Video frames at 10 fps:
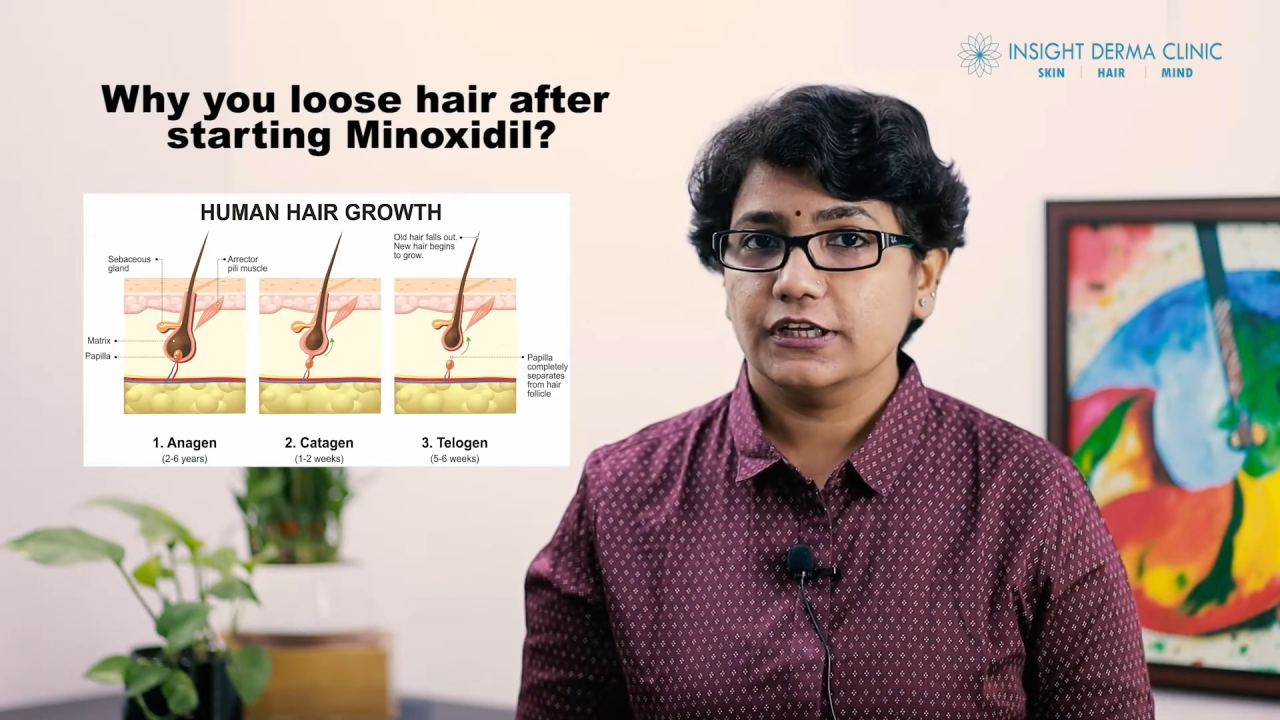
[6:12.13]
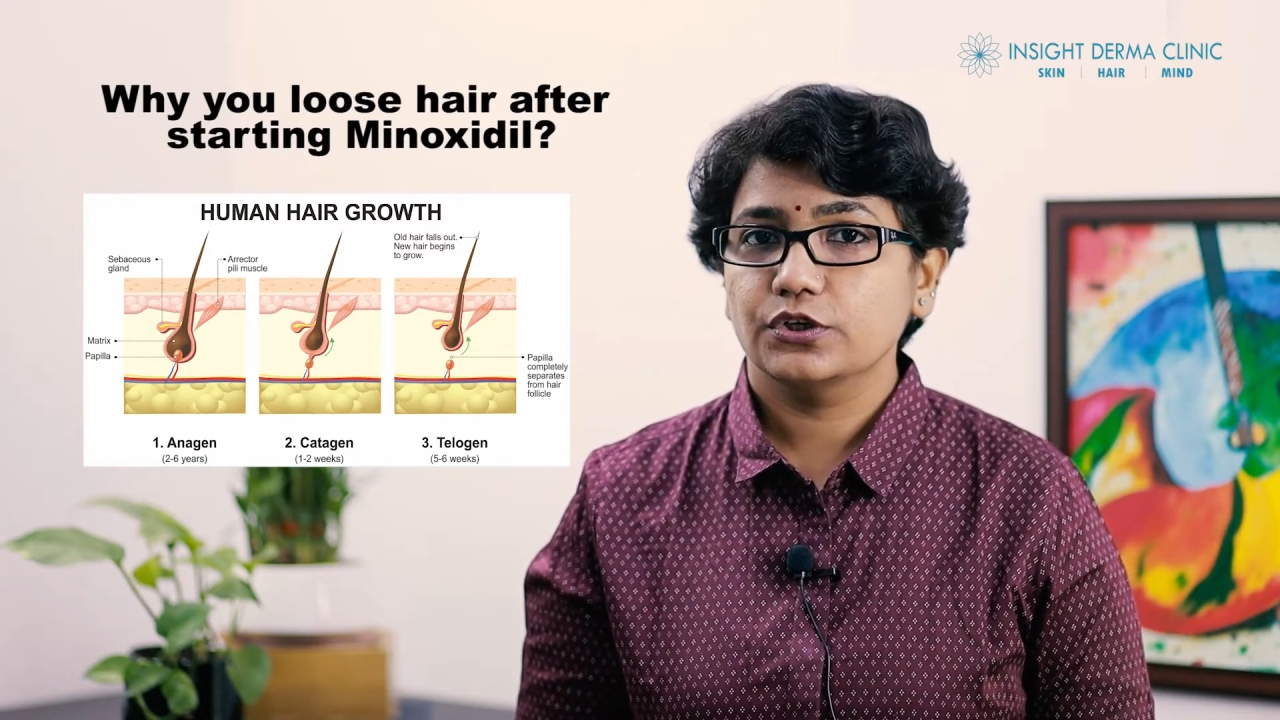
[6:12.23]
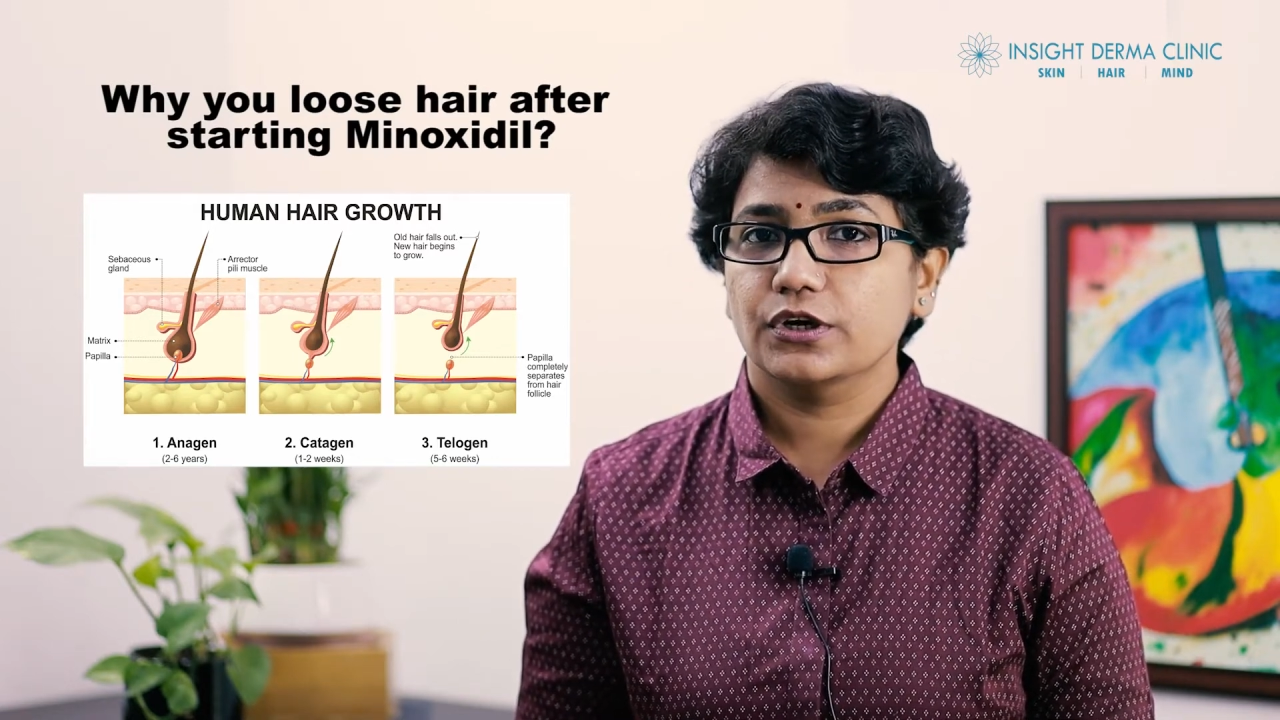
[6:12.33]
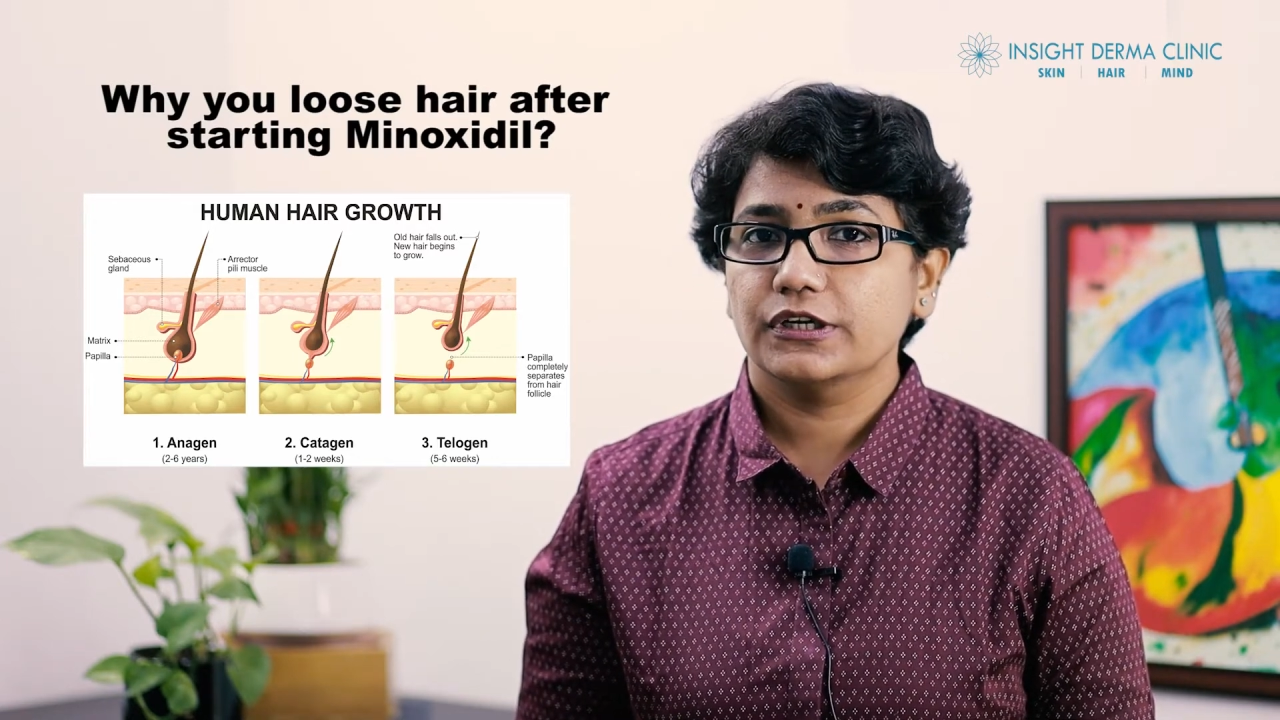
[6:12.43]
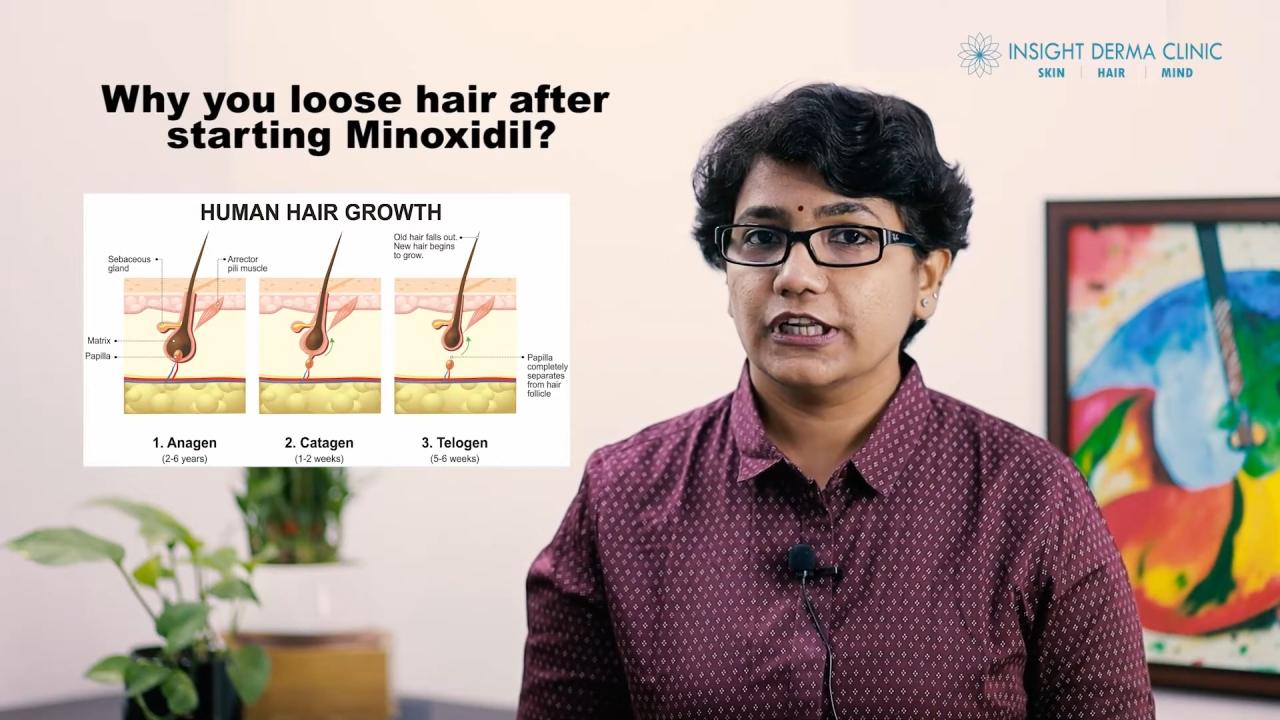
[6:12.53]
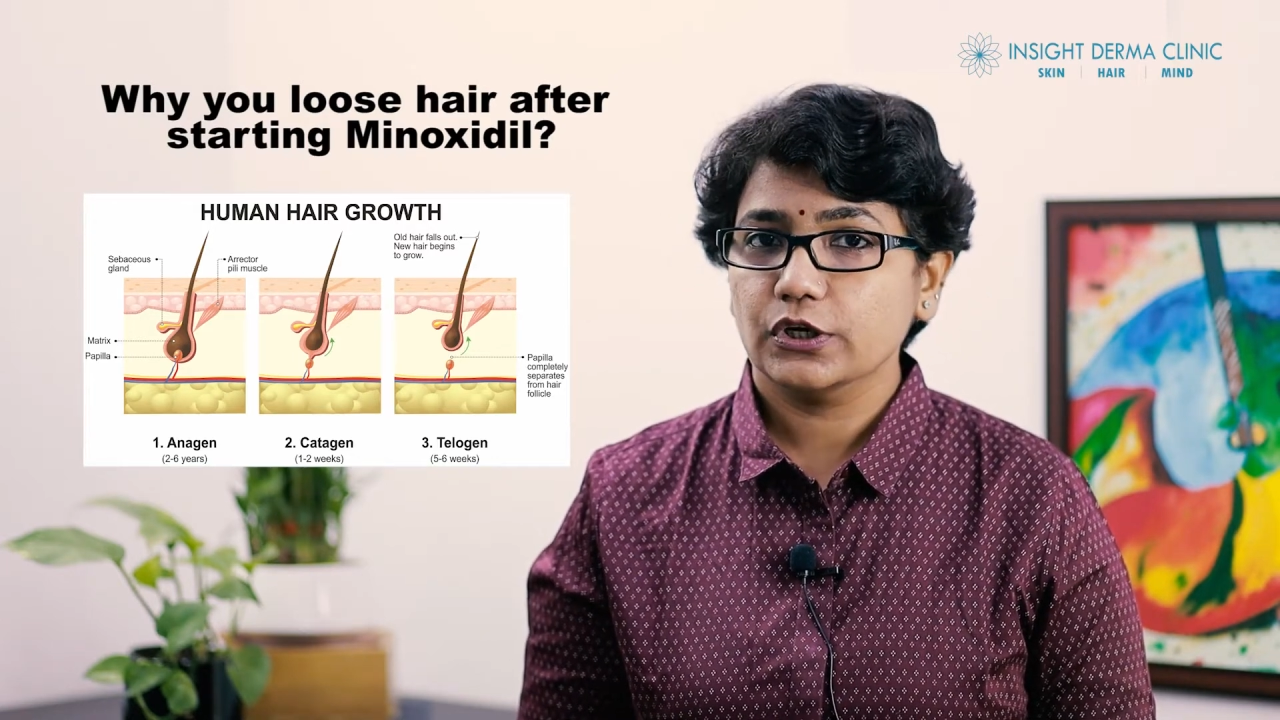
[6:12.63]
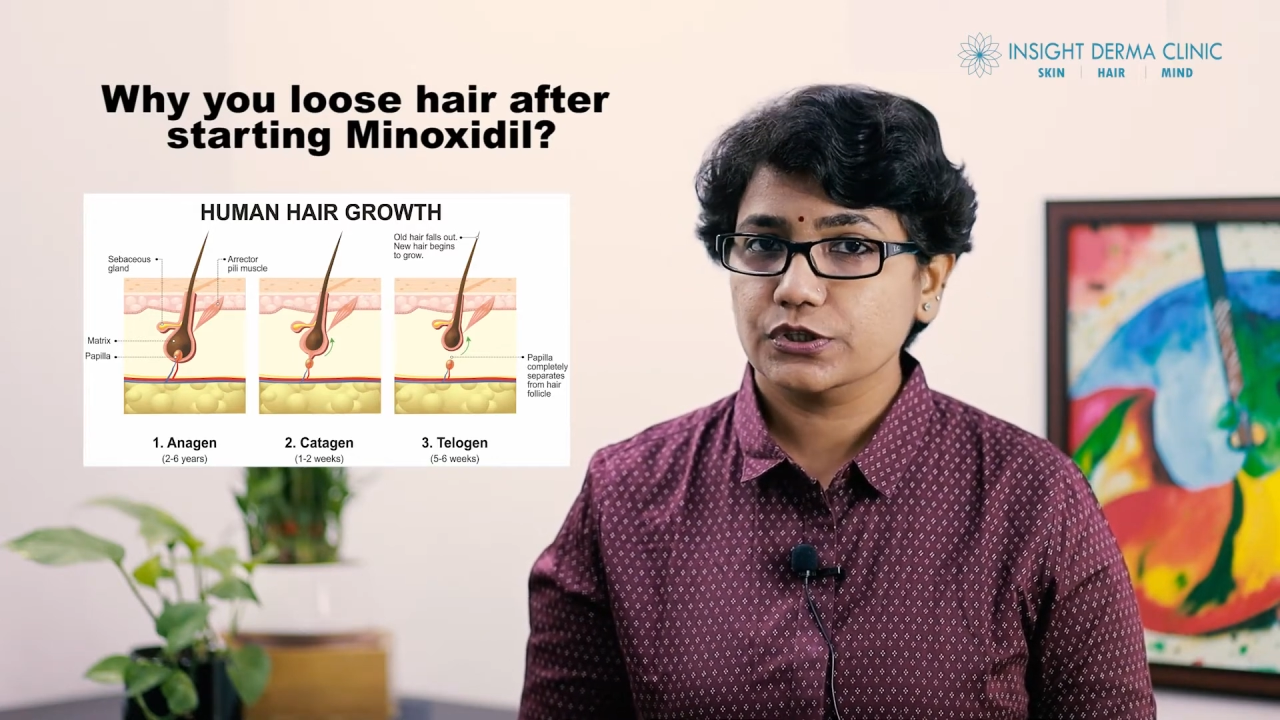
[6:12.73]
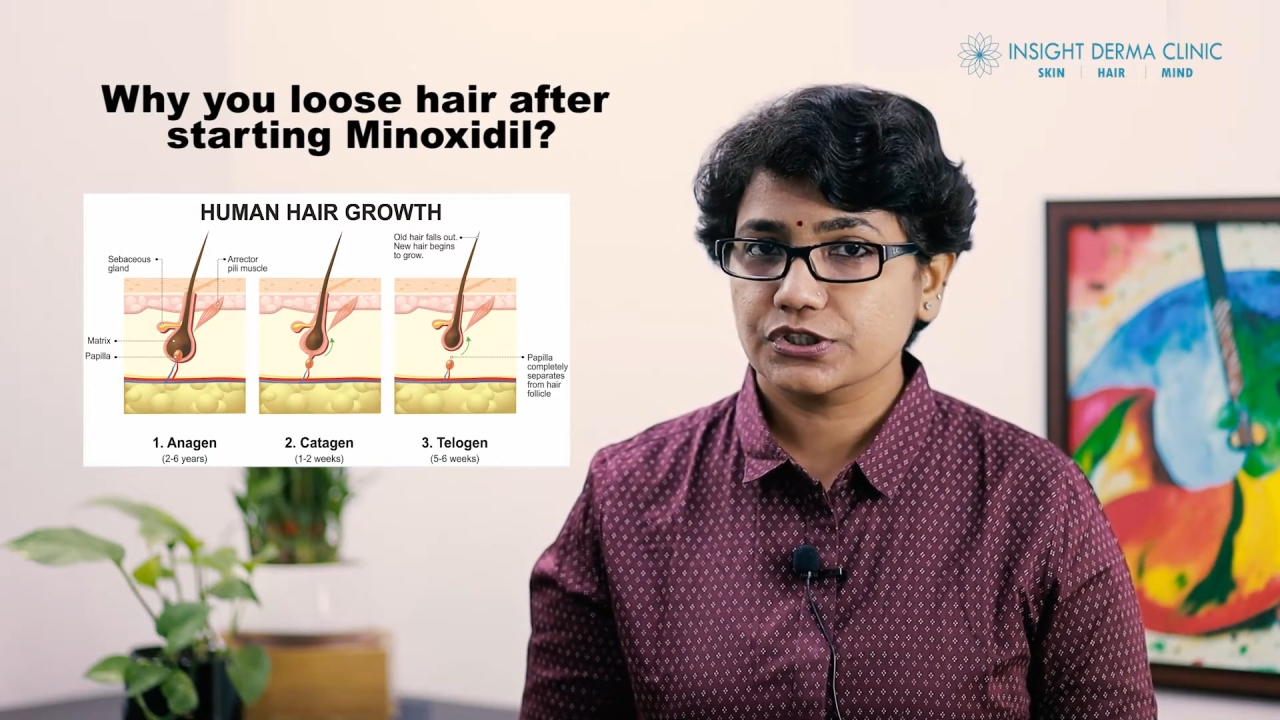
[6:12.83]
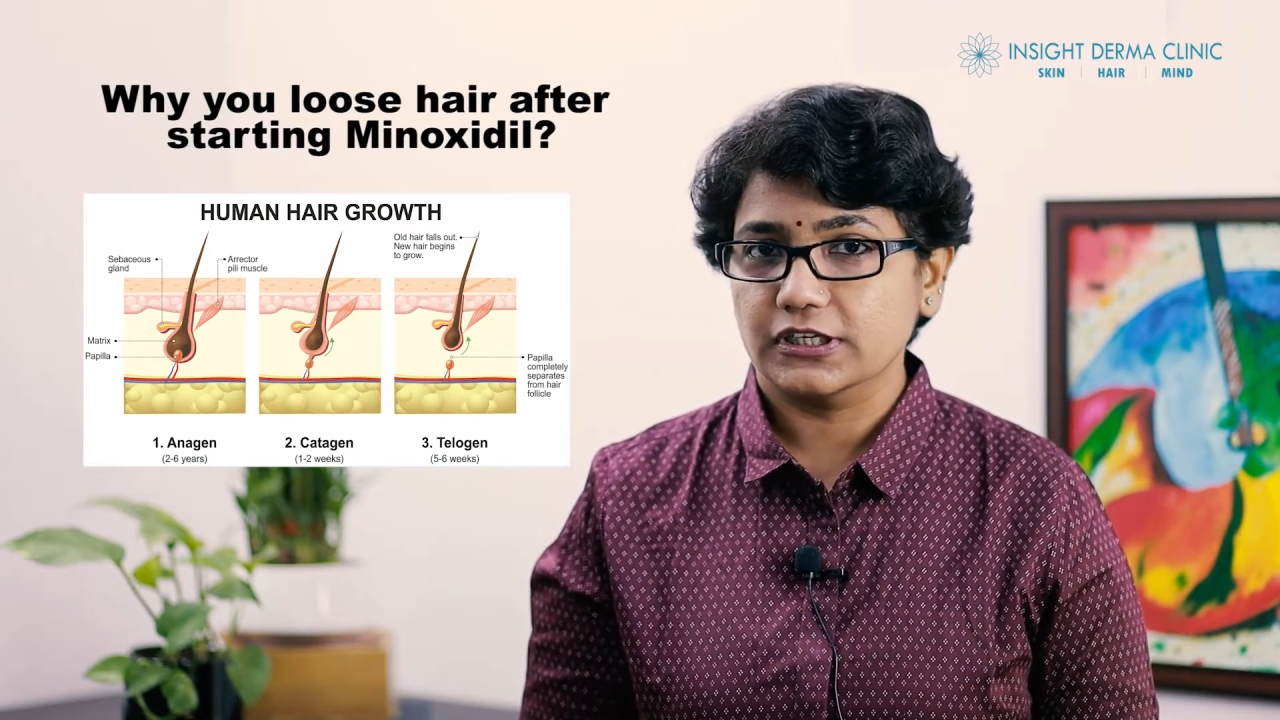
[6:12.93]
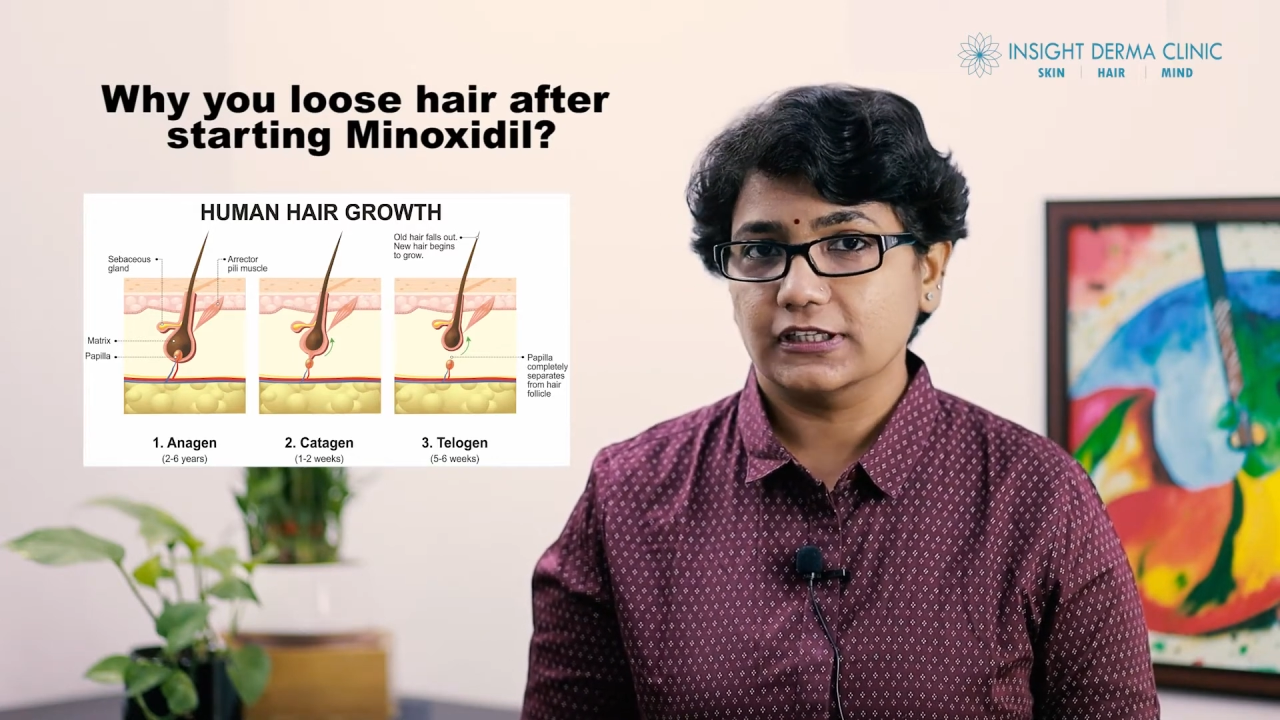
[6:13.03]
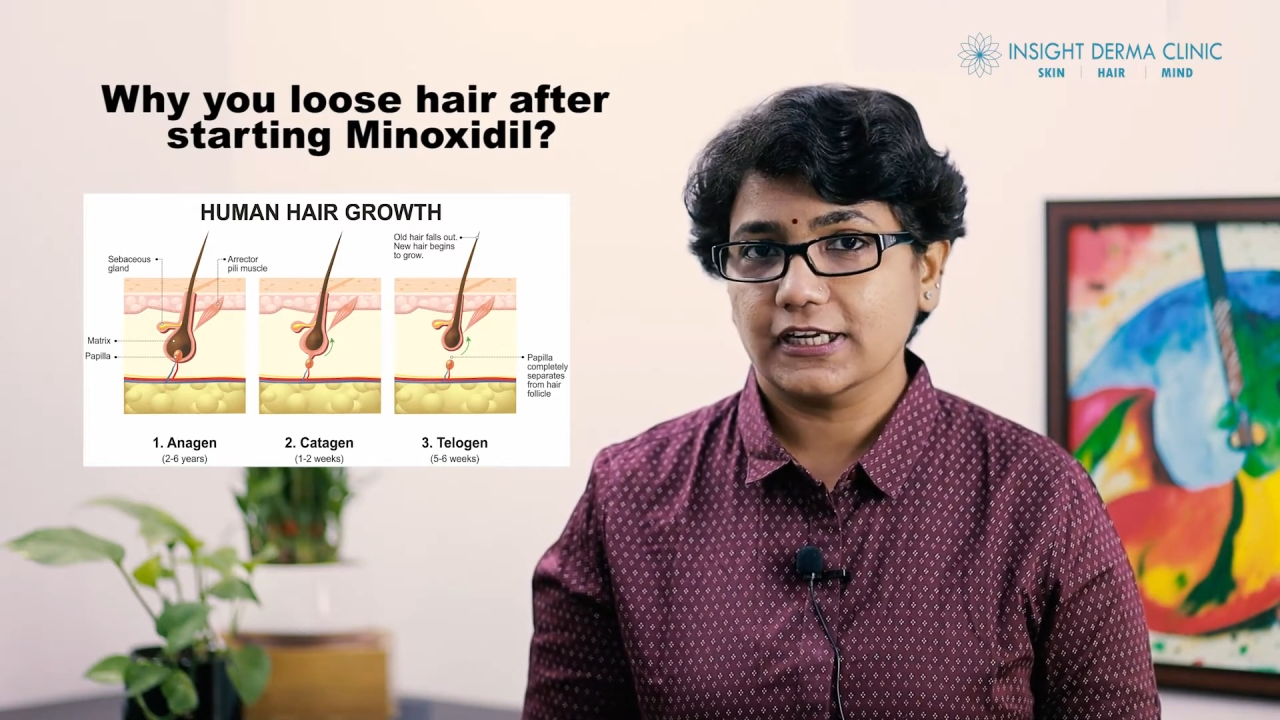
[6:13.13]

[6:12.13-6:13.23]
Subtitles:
your telogen,